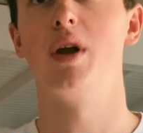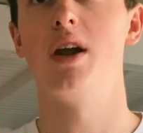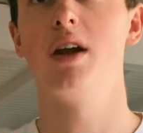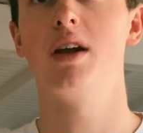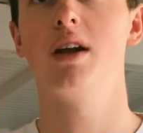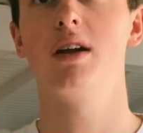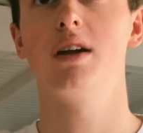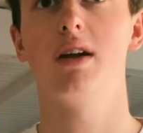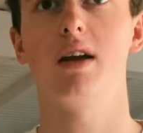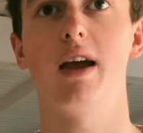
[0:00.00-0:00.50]

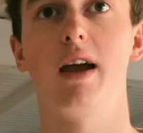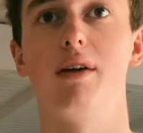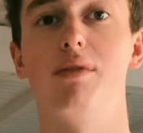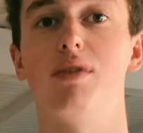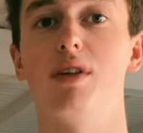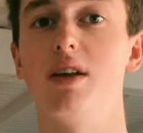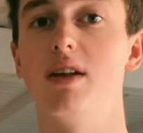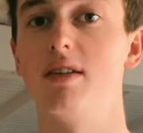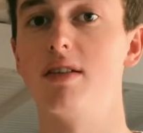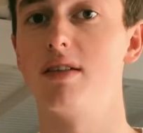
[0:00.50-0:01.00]
we
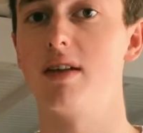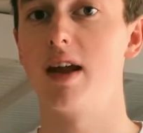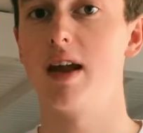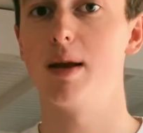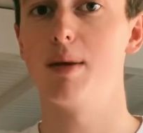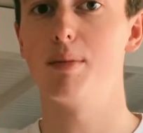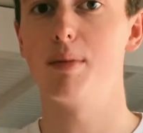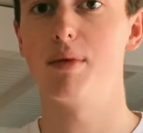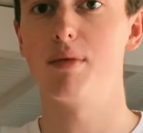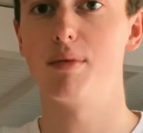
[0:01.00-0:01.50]
have the
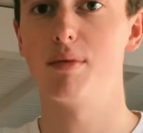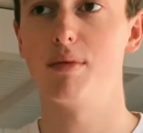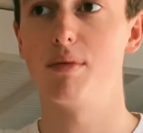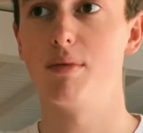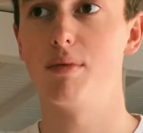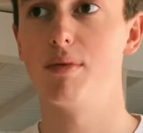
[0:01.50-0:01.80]
same